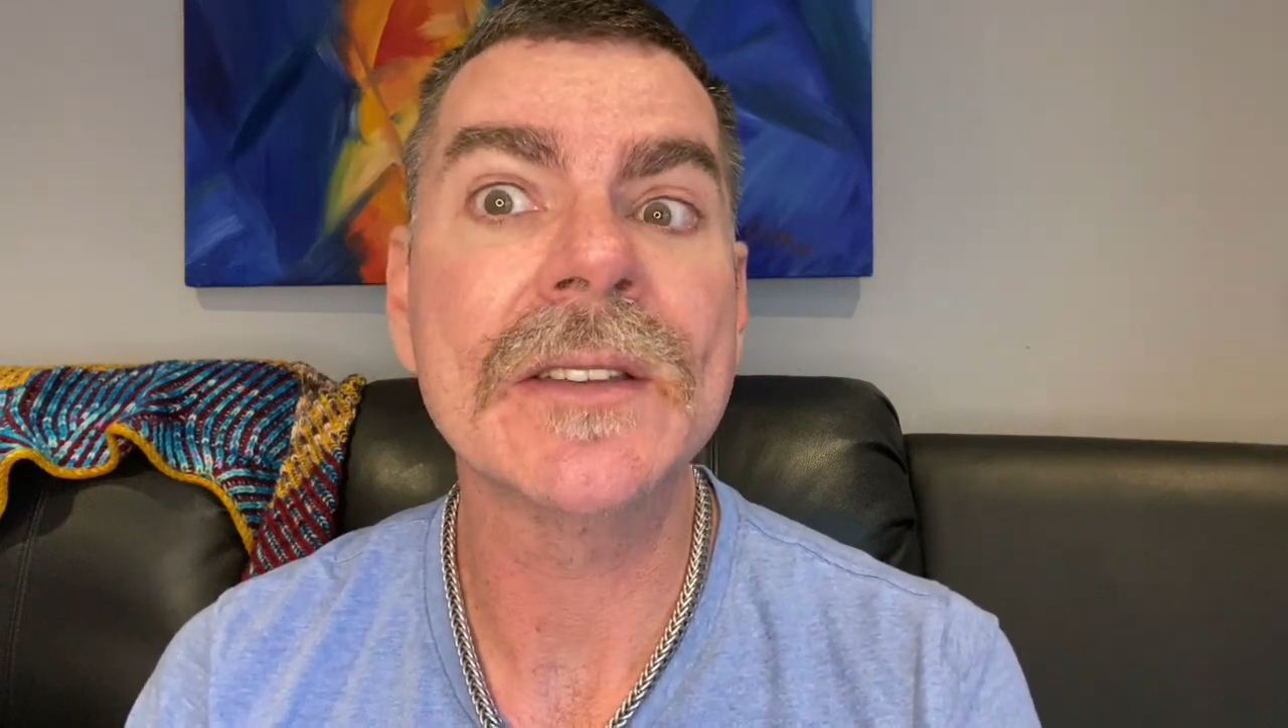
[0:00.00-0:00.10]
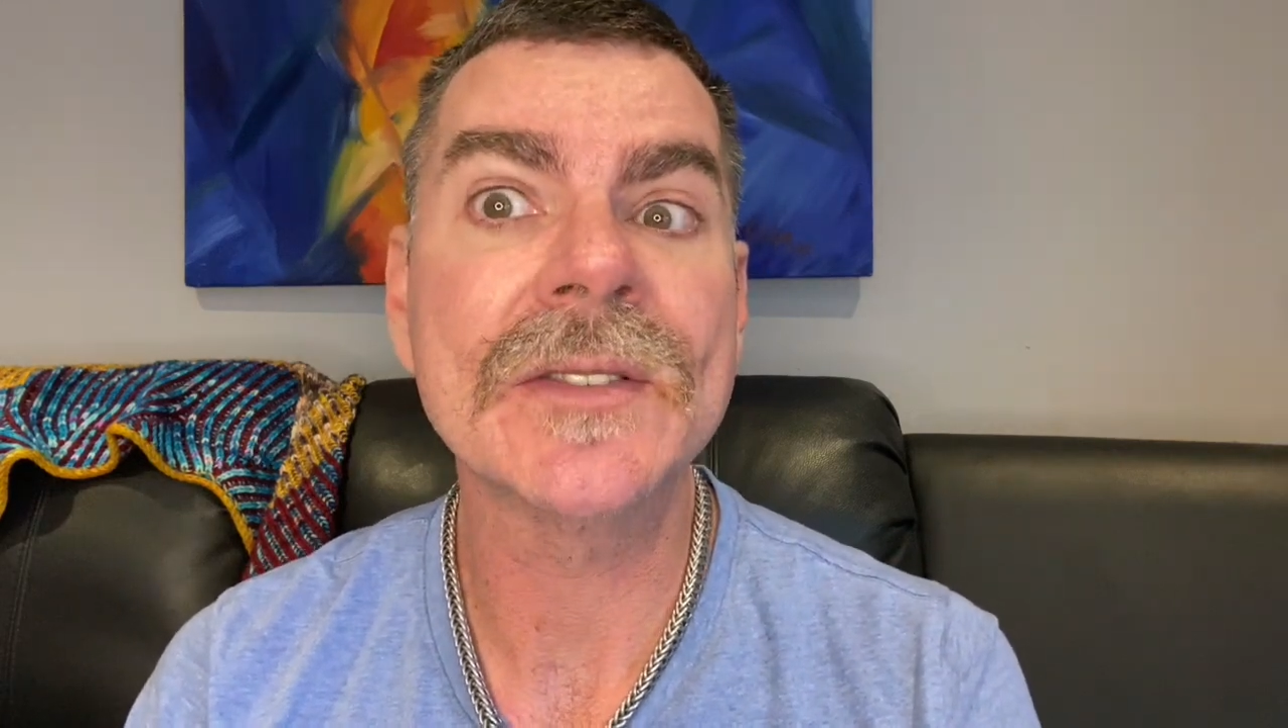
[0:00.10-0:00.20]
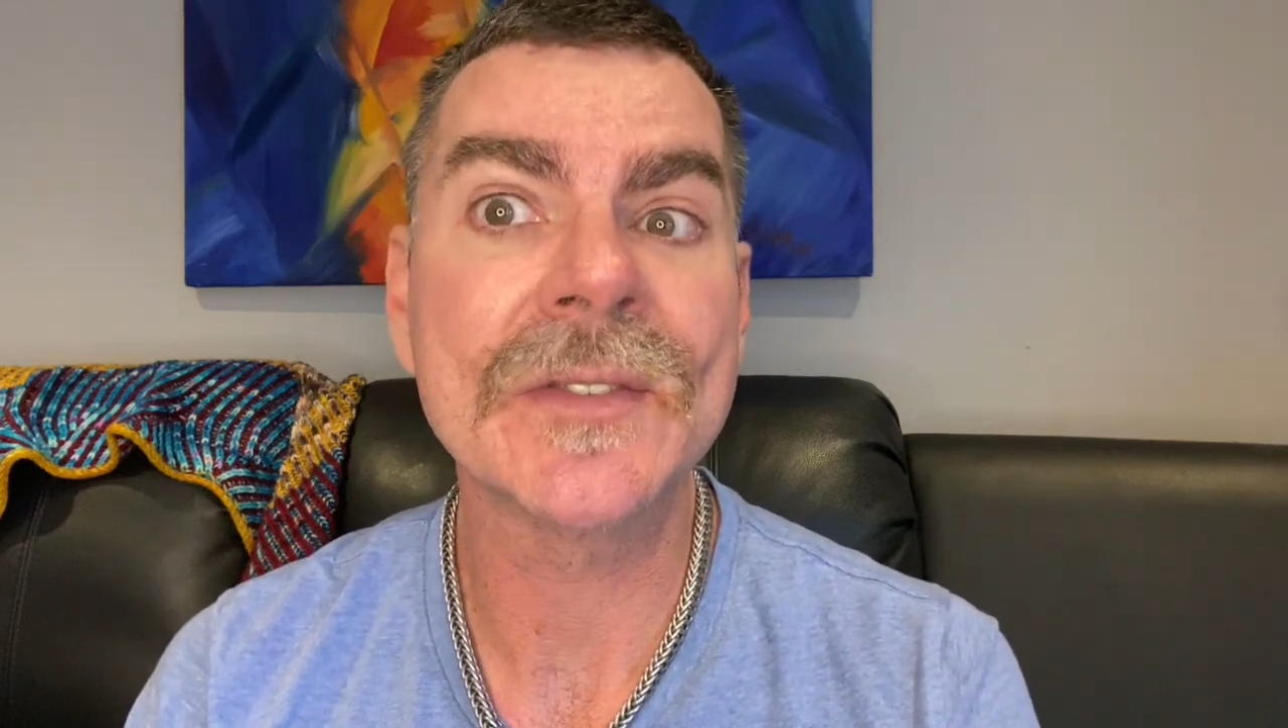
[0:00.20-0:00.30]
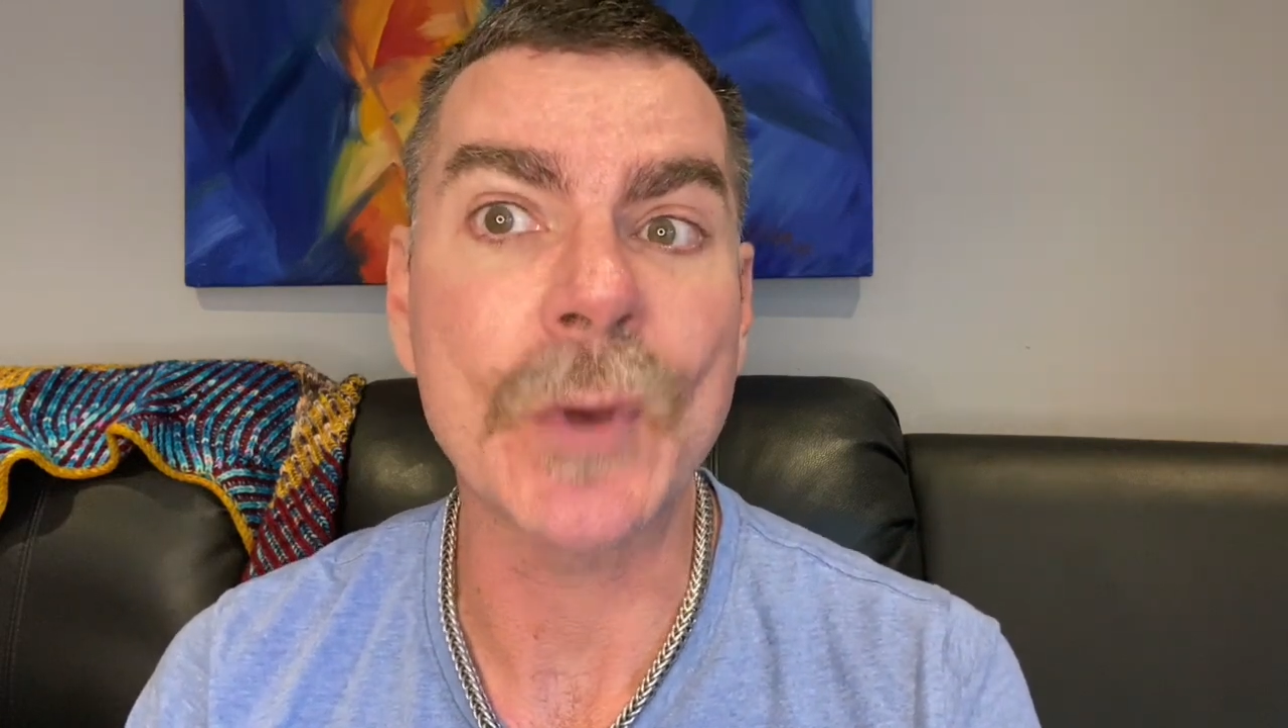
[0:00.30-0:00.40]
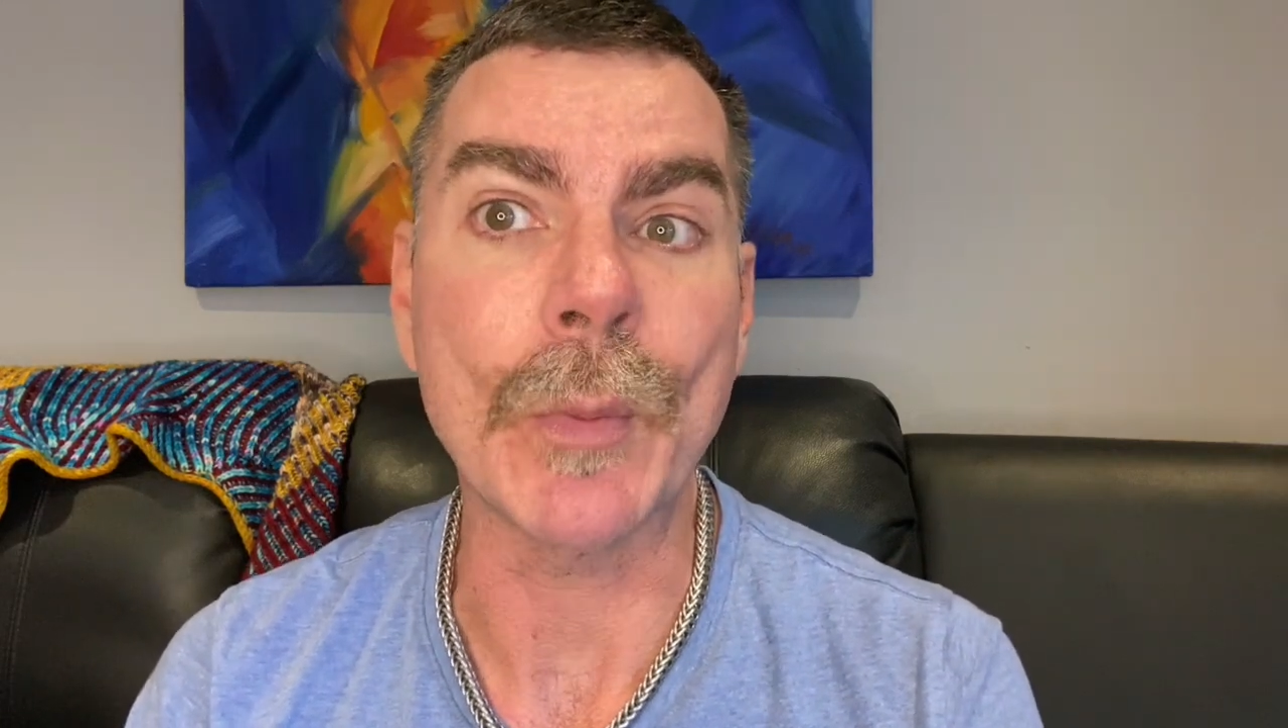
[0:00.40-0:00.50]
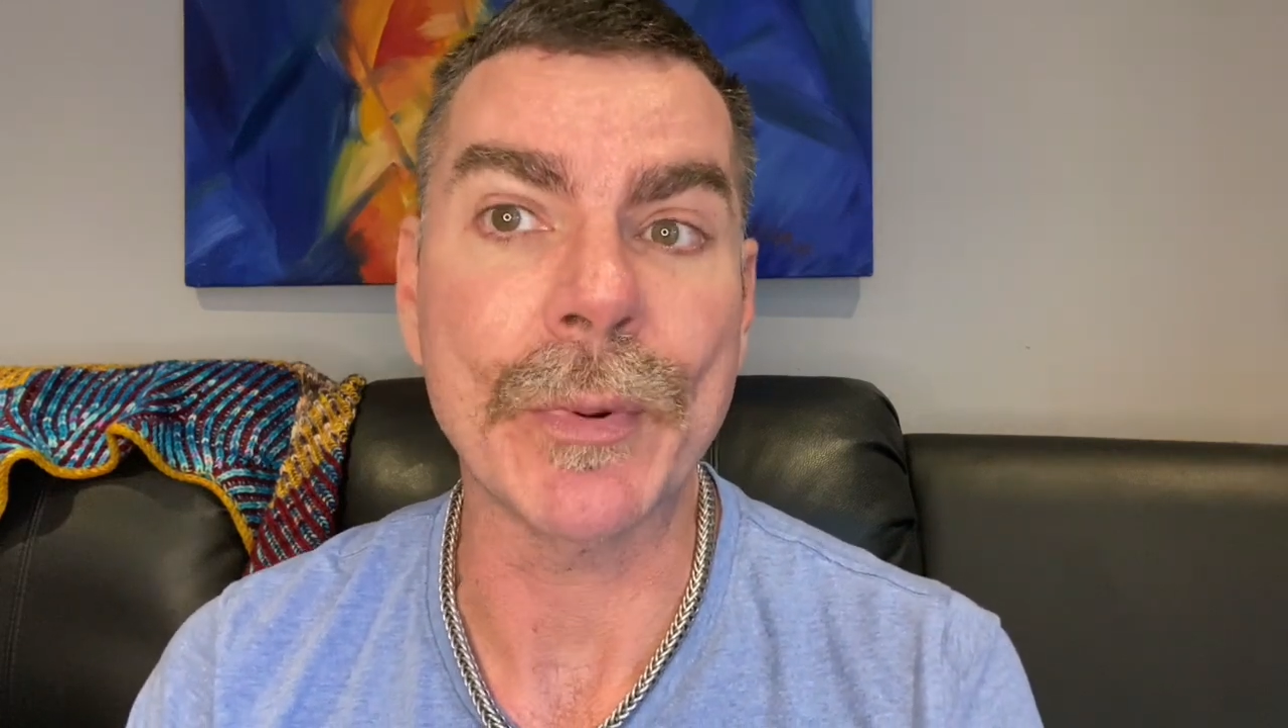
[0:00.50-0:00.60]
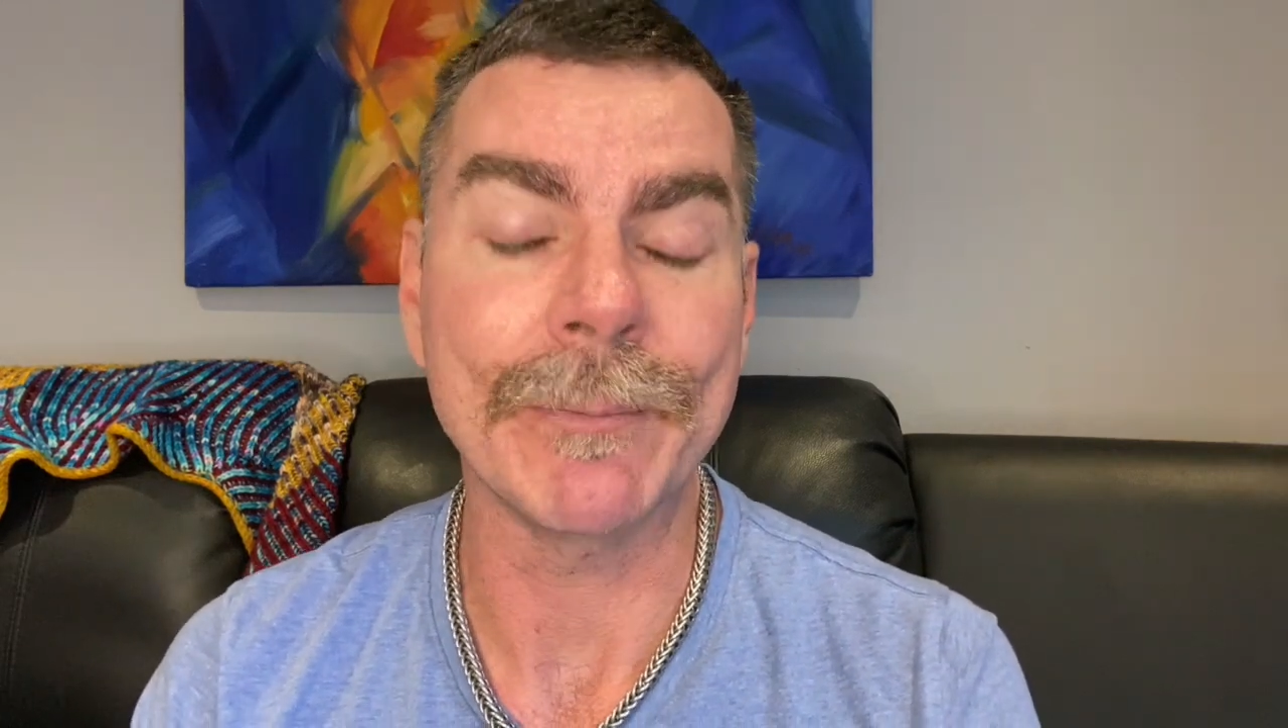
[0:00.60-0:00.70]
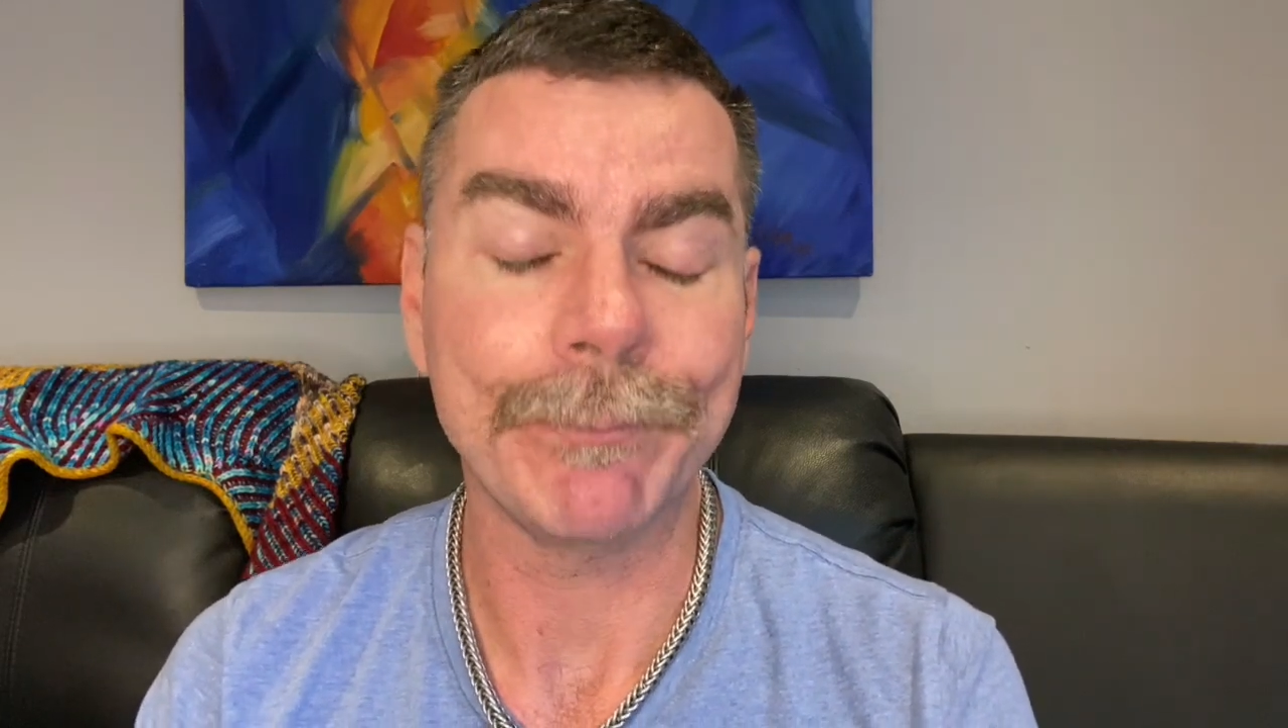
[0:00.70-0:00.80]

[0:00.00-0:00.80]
soap.